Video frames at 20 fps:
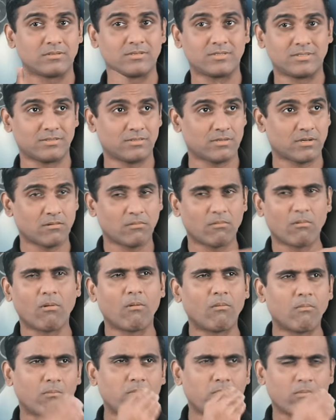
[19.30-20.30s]
as a
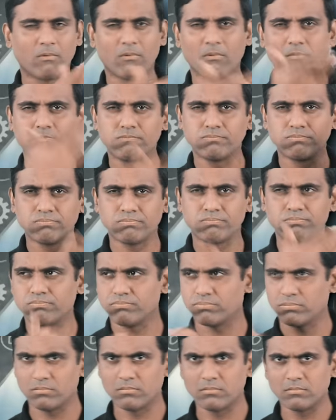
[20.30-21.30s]
sign of respect to
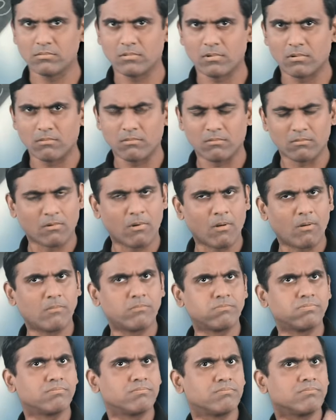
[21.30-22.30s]
the gurus who
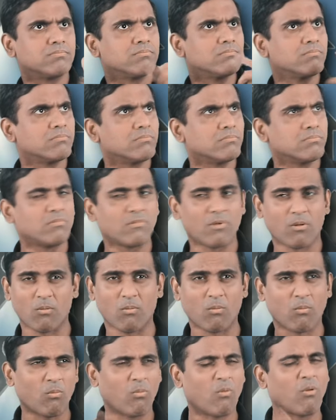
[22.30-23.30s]
contribute
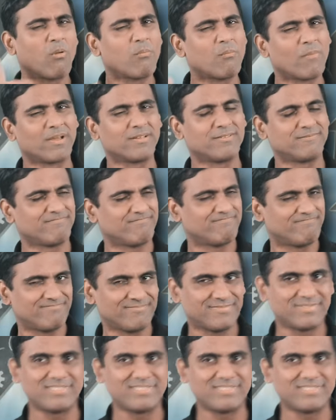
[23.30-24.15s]
immensely in shaping the future